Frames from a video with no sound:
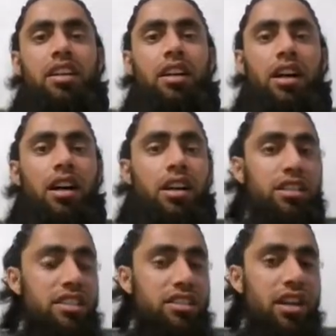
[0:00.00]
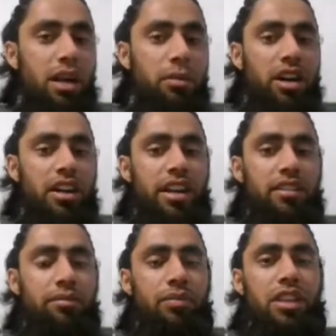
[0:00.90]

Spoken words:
the Stripe. All right.